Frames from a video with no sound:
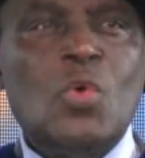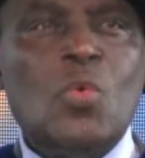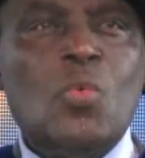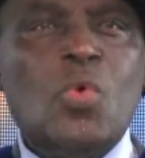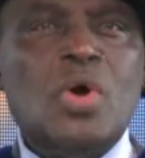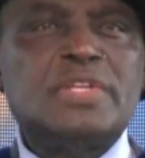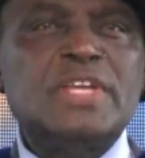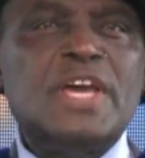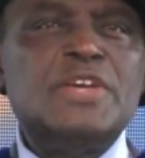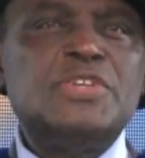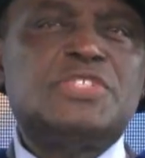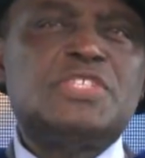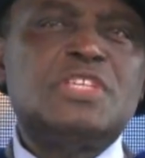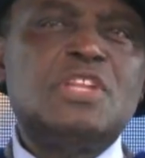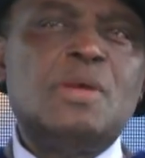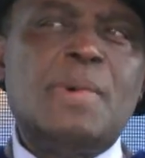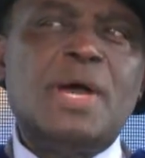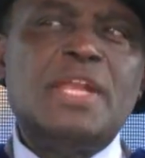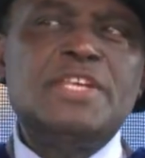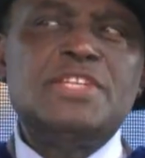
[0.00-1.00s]
What NEC
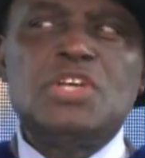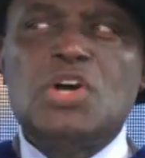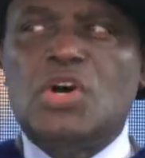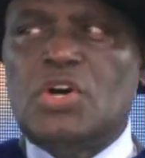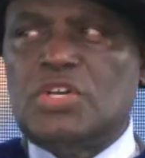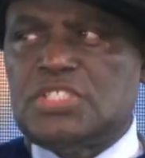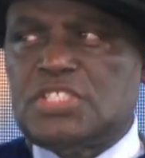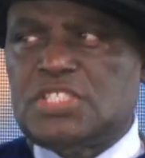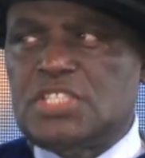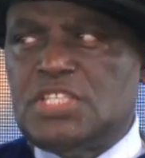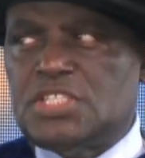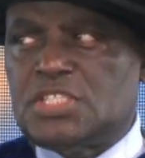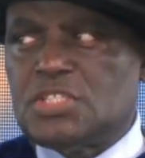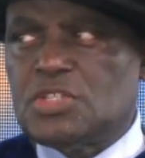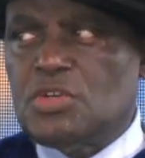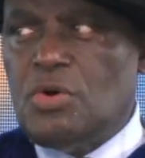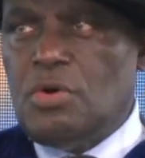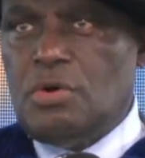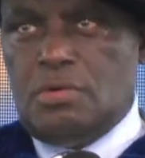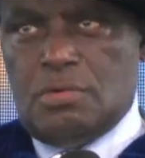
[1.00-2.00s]
normally does is,
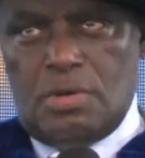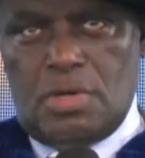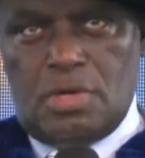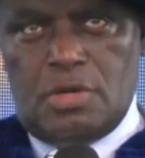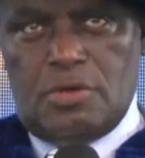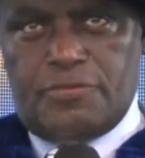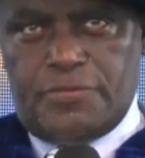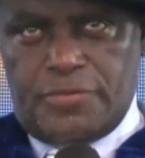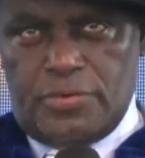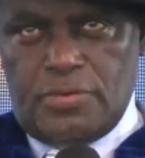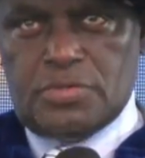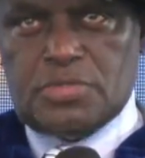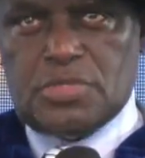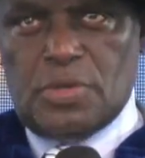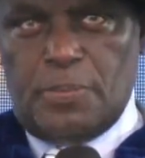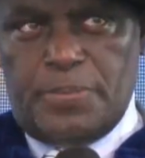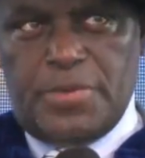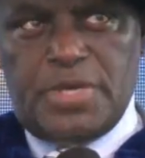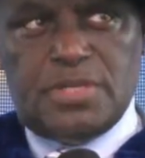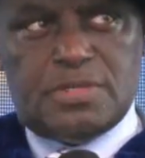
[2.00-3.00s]
all of you
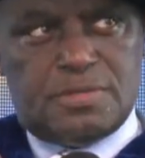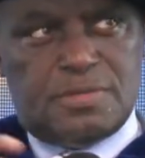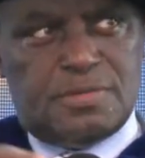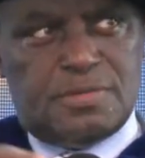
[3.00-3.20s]
submit